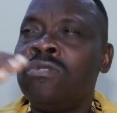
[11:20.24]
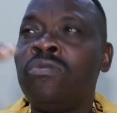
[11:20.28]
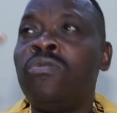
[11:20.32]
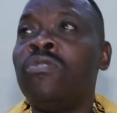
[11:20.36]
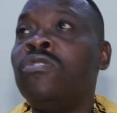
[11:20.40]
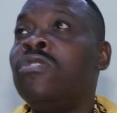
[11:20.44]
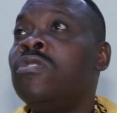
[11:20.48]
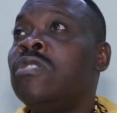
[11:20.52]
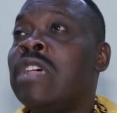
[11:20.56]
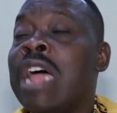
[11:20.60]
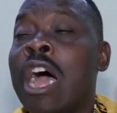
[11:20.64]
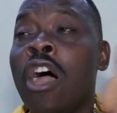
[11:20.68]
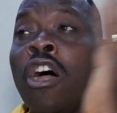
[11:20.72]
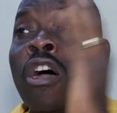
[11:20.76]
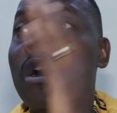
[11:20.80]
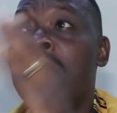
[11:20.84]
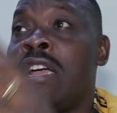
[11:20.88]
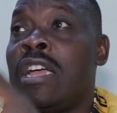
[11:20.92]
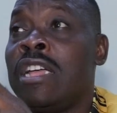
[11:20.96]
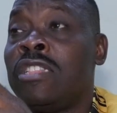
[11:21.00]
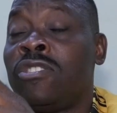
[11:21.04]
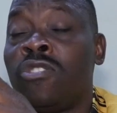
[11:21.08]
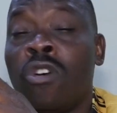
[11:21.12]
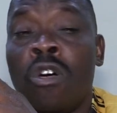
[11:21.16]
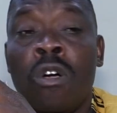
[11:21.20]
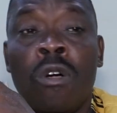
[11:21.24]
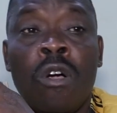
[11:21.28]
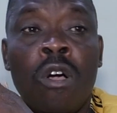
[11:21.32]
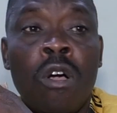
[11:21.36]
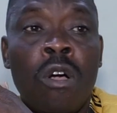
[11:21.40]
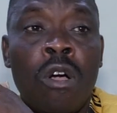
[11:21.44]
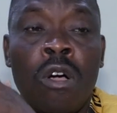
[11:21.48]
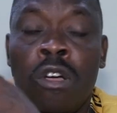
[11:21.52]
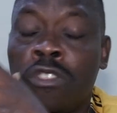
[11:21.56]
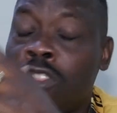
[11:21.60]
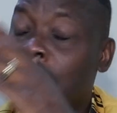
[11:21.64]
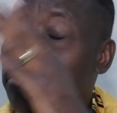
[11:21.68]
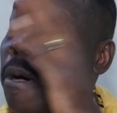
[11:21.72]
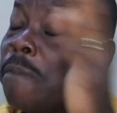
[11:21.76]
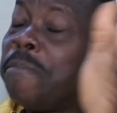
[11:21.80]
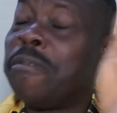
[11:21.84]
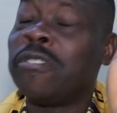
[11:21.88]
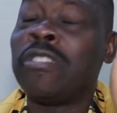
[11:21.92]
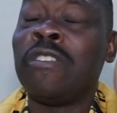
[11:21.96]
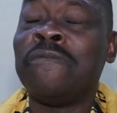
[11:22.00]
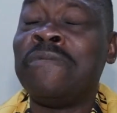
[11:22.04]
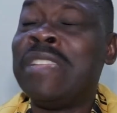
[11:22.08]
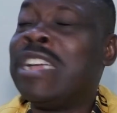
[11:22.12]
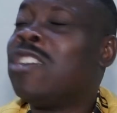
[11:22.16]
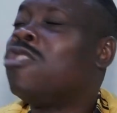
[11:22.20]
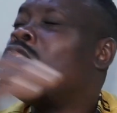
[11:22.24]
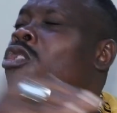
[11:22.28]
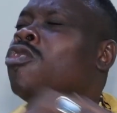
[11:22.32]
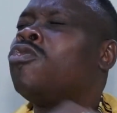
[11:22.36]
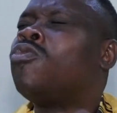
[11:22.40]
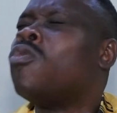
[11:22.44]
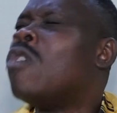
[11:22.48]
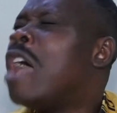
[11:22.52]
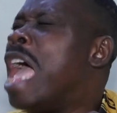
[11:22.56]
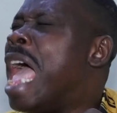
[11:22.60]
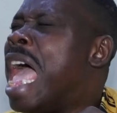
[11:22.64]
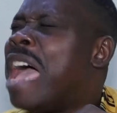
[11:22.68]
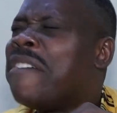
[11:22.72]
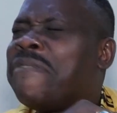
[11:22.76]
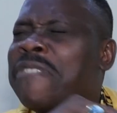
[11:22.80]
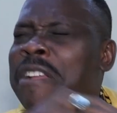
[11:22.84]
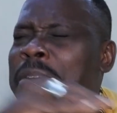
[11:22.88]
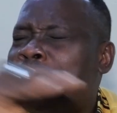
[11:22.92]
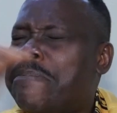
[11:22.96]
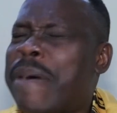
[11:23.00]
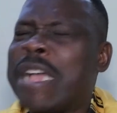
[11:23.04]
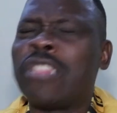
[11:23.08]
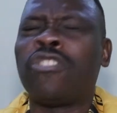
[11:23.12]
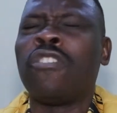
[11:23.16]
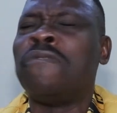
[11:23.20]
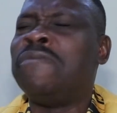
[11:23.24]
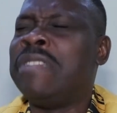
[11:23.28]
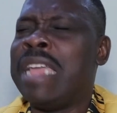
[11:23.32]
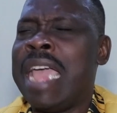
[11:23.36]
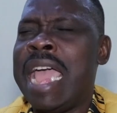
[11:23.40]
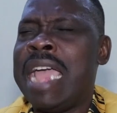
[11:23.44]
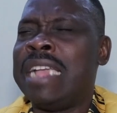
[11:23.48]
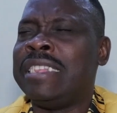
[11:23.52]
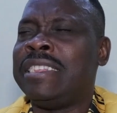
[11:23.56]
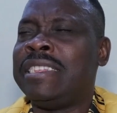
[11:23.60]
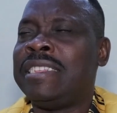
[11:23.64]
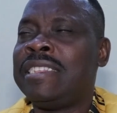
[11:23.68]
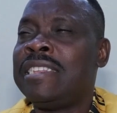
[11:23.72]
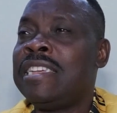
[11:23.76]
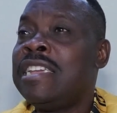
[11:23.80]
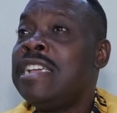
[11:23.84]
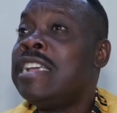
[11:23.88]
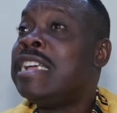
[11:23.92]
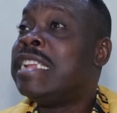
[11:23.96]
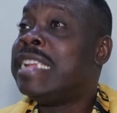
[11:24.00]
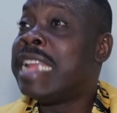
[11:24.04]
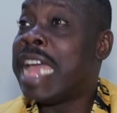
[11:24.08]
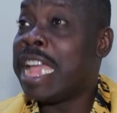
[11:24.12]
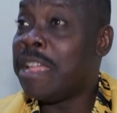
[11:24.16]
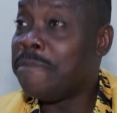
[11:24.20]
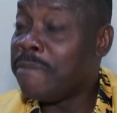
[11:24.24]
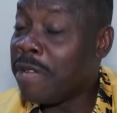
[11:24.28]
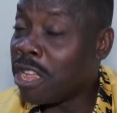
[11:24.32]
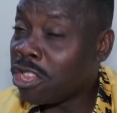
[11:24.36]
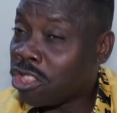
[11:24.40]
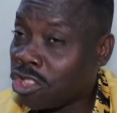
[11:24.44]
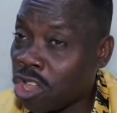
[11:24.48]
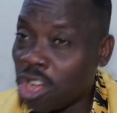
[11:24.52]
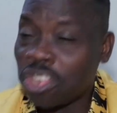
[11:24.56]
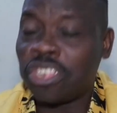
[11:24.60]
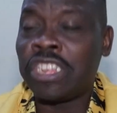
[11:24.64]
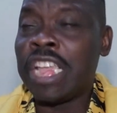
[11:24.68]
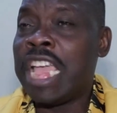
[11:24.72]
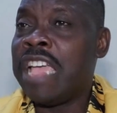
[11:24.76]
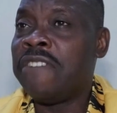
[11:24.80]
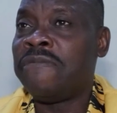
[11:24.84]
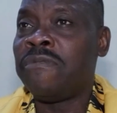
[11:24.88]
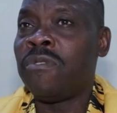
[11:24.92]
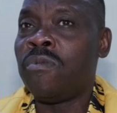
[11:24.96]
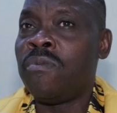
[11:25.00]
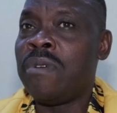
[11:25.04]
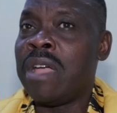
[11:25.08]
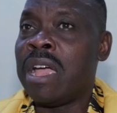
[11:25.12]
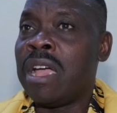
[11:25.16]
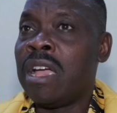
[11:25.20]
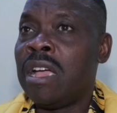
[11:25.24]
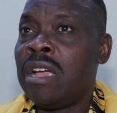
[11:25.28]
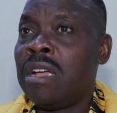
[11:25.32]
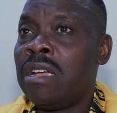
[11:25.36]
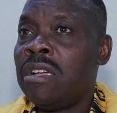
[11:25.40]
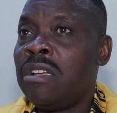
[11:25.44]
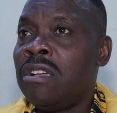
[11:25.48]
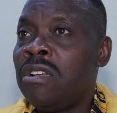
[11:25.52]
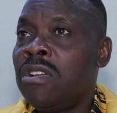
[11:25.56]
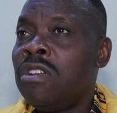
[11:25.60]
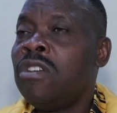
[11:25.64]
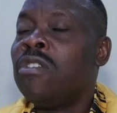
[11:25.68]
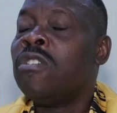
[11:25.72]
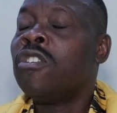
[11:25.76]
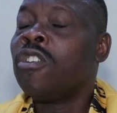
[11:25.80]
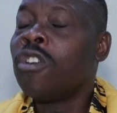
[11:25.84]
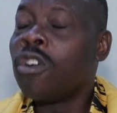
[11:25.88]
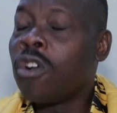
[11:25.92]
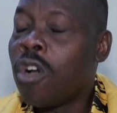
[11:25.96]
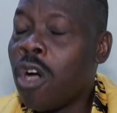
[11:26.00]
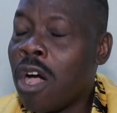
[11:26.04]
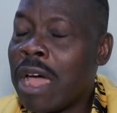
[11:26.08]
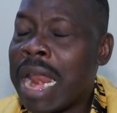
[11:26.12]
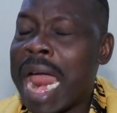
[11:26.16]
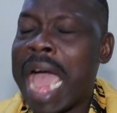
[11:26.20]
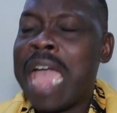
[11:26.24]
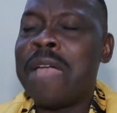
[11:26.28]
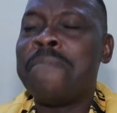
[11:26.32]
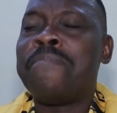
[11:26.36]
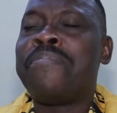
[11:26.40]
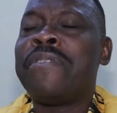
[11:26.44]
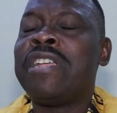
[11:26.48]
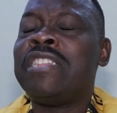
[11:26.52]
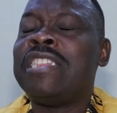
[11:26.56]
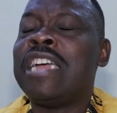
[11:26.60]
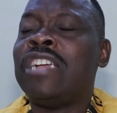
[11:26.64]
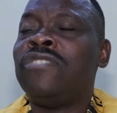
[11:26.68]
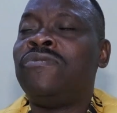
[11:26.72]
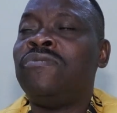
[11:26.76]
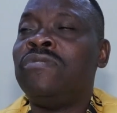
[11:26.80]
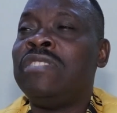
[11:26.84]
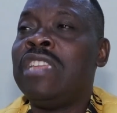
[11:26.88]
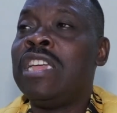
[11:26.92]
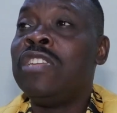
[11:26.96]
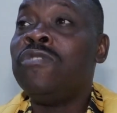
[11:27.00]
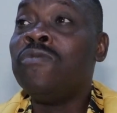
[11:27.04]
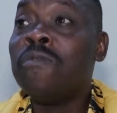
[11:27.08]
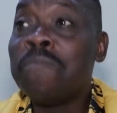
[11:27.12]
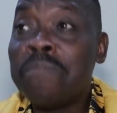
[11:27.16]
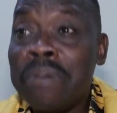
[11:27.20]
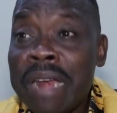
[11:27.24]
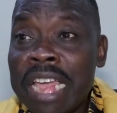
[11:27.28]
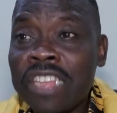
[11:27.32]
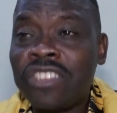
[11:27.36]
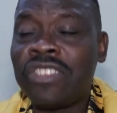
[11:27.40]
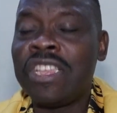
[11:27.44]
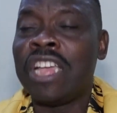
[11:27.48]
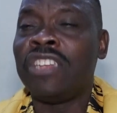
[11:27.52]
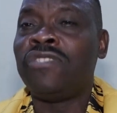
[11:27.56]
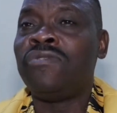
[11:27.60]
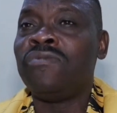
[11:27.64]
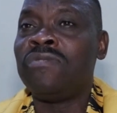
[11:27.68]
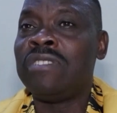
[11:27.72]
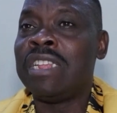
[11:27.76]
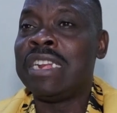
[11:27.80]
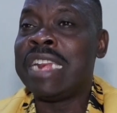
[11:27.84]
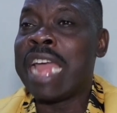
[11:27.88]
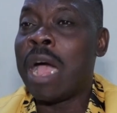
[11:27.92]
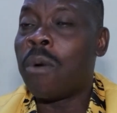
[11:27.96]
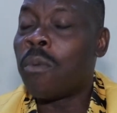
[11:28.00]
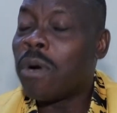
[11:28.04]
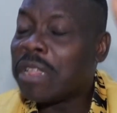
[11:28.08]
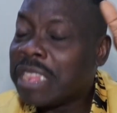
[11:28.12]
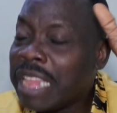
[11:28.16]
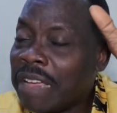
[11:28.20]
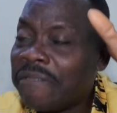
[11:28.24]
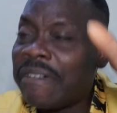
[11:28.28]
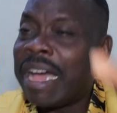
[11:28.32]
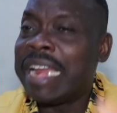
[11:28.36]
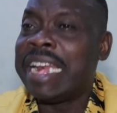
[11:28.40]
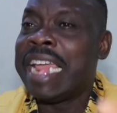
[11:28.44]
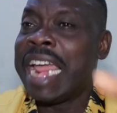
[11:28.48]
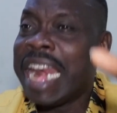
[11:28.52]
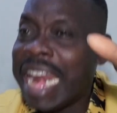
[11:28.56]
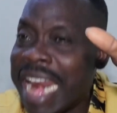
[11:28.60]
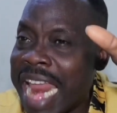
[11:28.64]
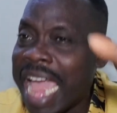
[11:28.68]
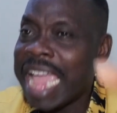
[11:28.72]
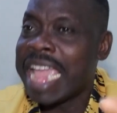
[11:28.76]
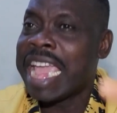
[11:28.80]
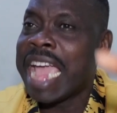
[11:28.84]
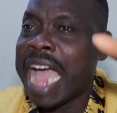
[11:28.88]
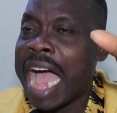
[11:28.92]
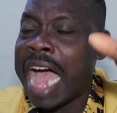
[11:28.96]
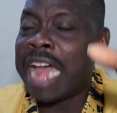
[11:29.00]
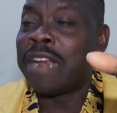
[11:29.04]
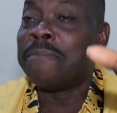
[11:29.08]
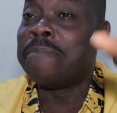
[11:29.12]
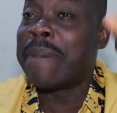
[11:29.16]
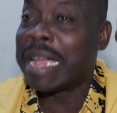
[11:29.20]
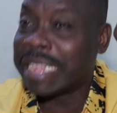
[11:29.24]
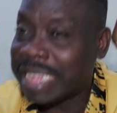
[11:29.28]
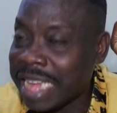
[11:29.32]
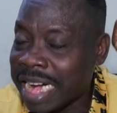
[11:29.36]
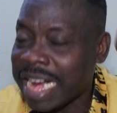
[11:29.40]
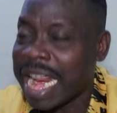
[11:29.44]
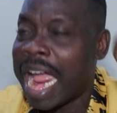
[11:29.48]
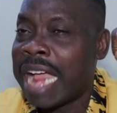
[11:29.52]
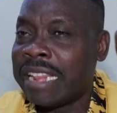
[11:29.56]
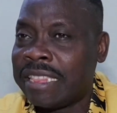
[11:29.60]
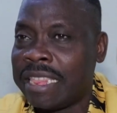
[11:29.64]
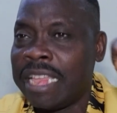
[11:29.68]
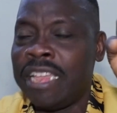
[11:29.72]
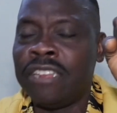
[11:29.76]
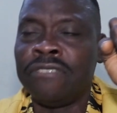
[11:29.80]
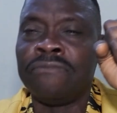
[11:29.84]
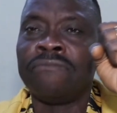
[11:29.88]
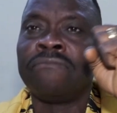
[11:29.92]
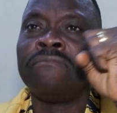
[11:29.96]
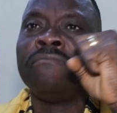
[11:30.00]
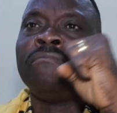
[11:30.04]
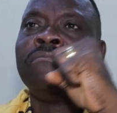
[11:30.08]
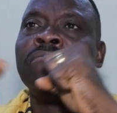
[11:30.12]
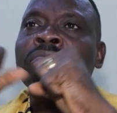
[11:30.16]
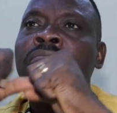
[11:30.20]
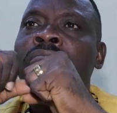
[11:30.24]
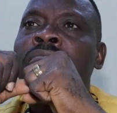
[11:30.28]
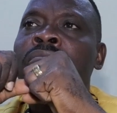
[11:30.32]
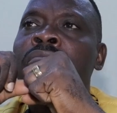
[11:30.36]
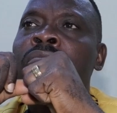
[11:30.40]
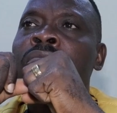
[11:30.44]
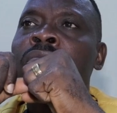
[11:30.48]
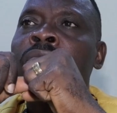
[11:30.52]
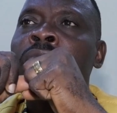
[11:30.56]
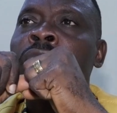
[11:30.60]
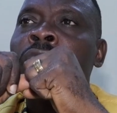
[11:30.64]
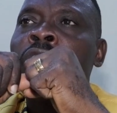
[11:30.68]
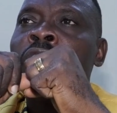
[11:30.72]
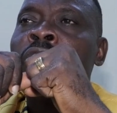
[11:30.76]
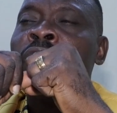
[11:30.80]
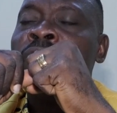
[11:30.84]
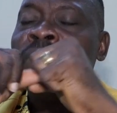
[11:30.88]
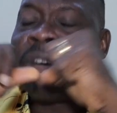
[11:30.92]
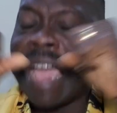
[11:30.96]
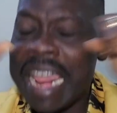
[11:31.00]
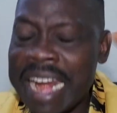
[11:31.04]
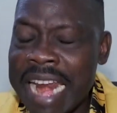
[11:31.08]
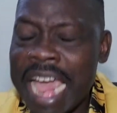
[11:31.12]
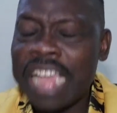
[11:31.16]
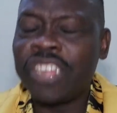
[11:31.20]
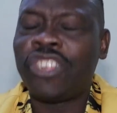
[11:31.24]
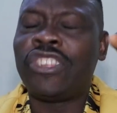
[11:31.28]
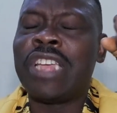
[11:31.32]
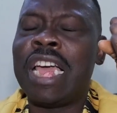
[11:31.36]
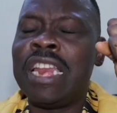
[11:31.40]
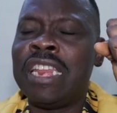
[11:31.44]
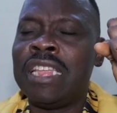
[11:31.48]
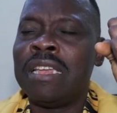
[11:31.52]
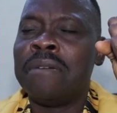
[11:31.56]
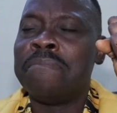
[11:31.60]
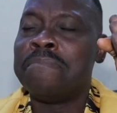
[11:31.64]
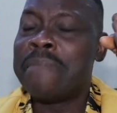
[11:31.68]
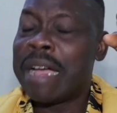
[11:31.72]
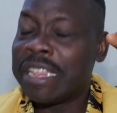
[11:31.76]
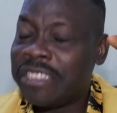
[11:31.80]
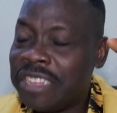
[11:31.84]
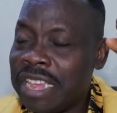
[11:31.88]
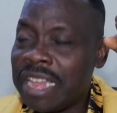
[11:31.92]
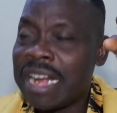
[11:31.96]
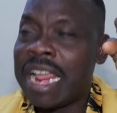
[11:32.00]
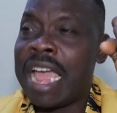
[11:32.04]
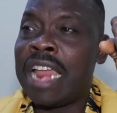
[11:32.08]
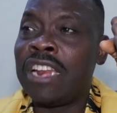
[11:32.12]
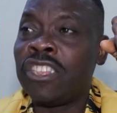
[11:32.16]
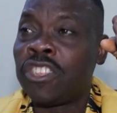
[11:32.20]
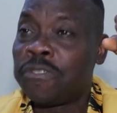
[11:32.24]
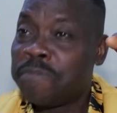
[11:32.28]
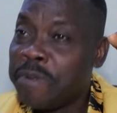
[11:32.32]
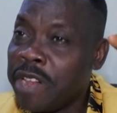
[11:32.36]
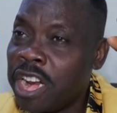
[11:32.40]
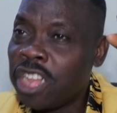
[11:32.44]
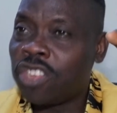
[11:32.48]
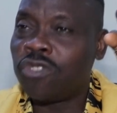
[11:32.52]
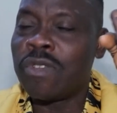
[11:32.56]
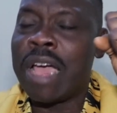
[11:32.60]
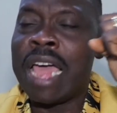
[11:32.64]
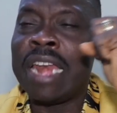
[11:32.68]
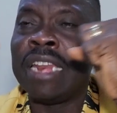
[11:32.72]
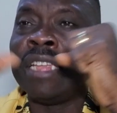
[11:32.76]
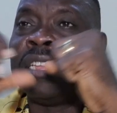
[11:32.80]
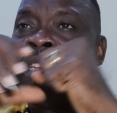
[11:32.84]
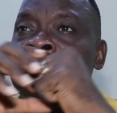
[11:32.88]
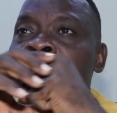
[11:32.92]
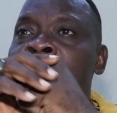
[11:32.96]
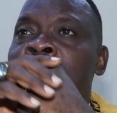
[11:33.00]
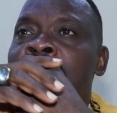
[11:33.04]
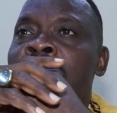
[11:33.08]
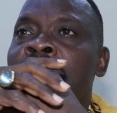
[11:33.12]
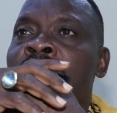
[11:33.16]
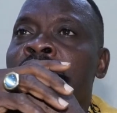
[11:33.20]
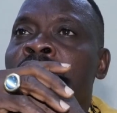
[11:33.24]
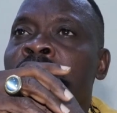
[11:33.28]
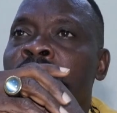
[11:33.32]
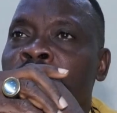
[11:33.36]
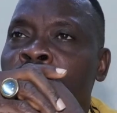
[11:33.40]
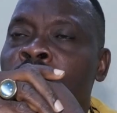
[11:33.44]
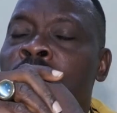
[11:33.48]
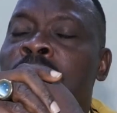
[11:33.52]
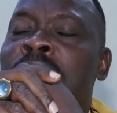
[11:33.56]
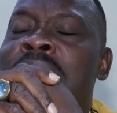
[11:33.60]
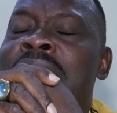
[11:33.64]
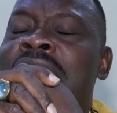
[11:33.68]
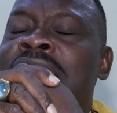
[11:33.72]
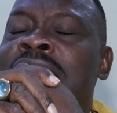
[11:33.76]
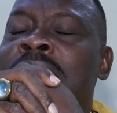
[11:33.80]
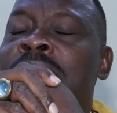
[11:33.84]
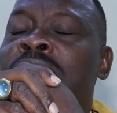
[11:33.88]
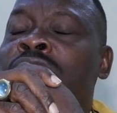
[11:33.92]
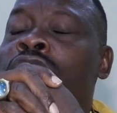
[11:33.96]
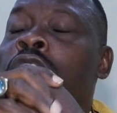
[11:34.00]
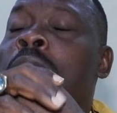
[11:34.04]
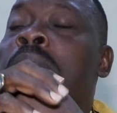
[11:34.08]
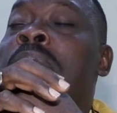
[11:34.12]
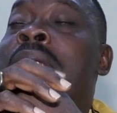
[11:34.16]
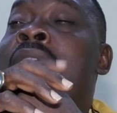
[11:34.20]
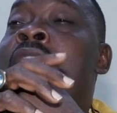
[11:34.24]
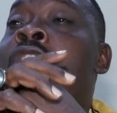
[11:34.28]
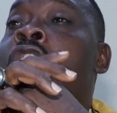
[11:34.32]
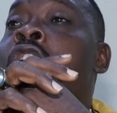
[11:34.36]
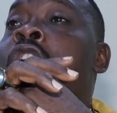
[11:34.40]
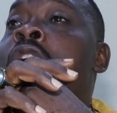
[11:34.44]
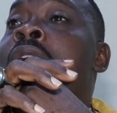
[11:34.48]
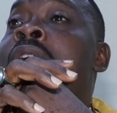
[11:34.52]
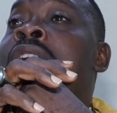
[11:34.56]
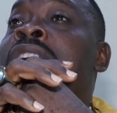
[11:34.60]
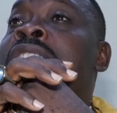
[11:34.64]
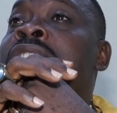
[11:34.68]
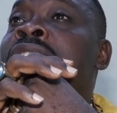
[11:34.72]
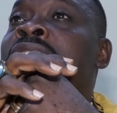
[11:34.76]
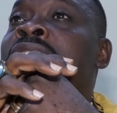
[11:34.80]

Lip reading: to the uttermost part of the go to every part of the earth that you may touch everywhere. God, I pray that today you bless your children. That whatever they lay in hand, material thing, financially, materially, spiritually, you bless them. Supply all I